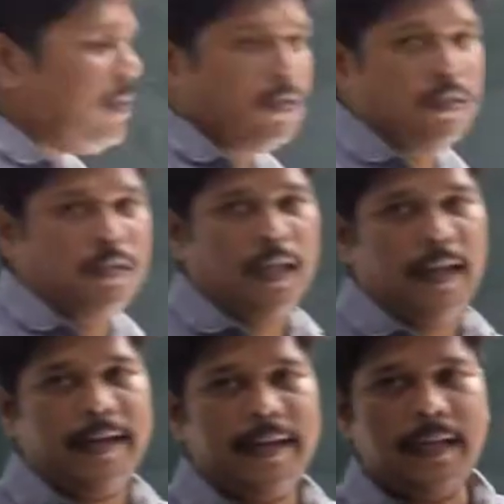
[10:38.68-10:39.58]
is
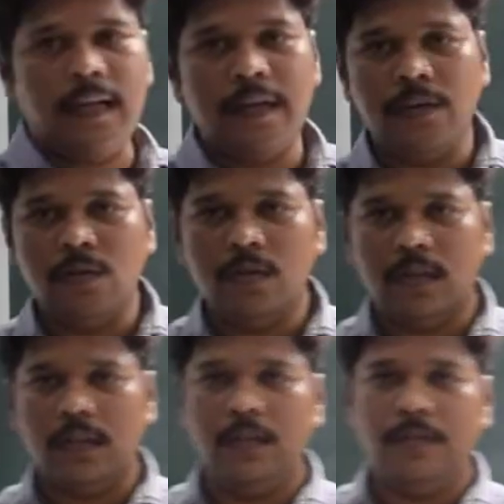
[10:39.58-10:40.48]
electrically
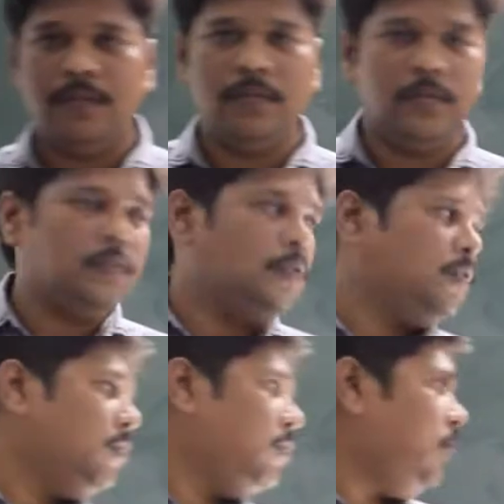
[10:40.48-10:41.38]
neutral,
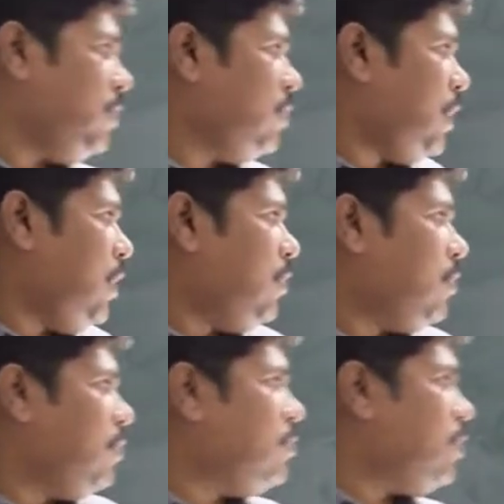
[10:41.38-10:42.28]
these
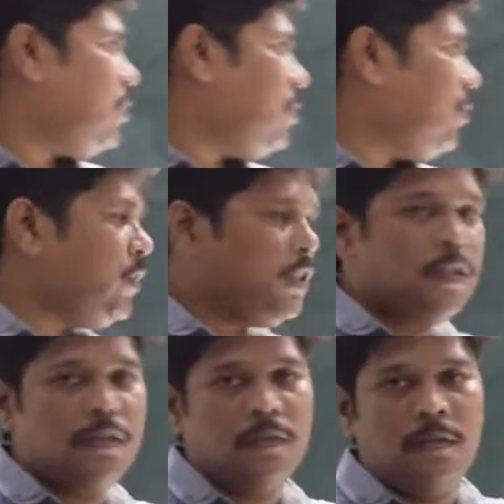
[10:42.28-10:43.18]
electrons are
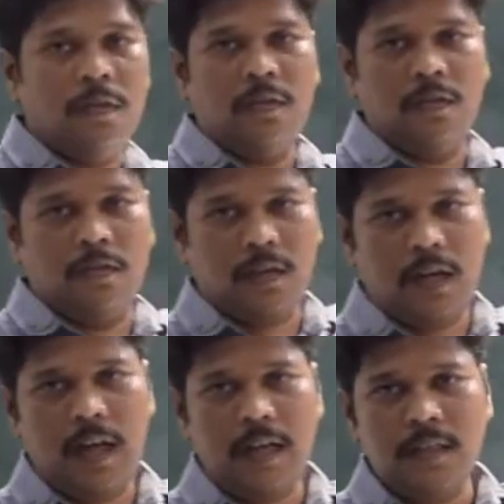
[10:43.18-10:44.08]
sufficient to
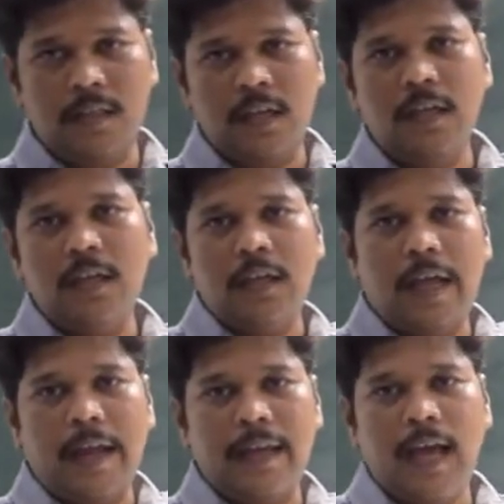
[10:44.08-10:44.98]
neutralize the
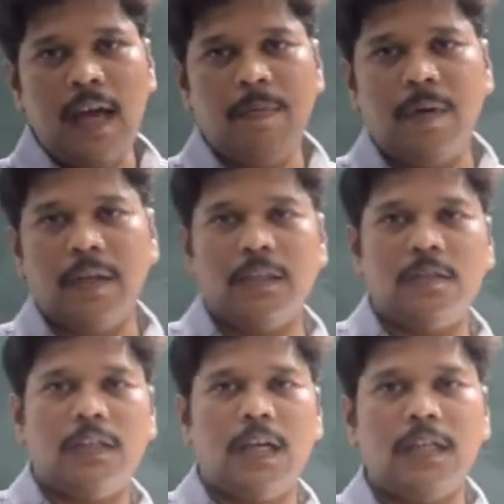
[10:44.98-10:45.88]
entire
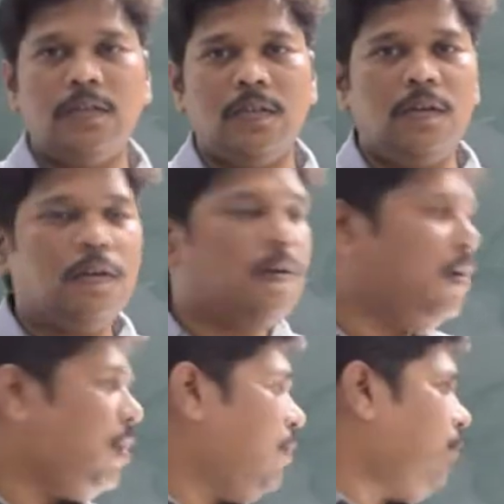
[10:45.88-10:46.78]
positive charge
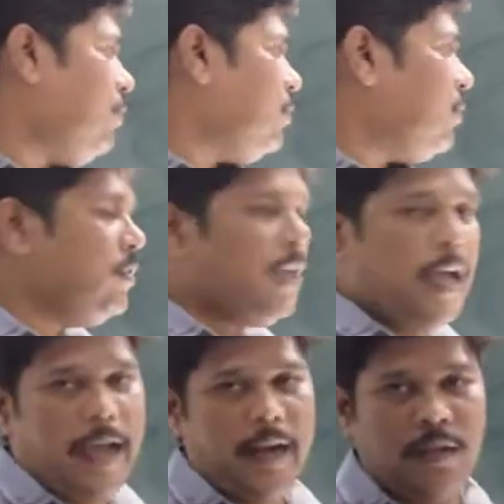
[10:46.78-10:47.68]
of
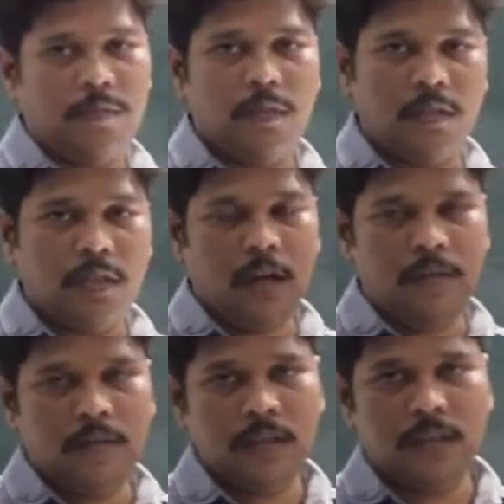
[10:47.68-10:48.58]
the atom. This is
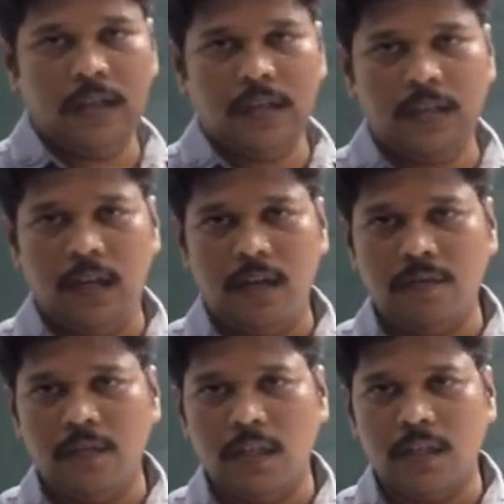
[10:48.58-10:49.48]
how is the design
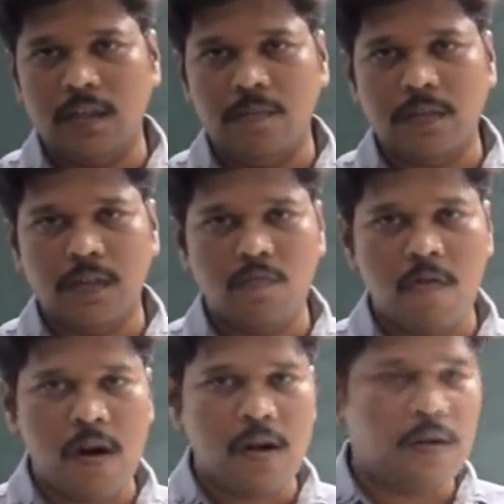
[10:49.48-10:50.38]
of J.J. Thomson's
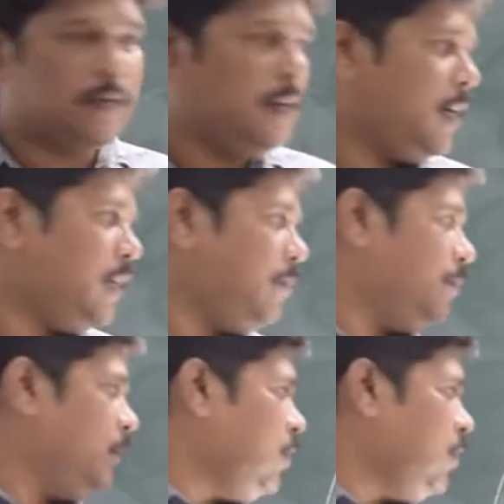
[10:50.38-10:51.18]
model of an atom.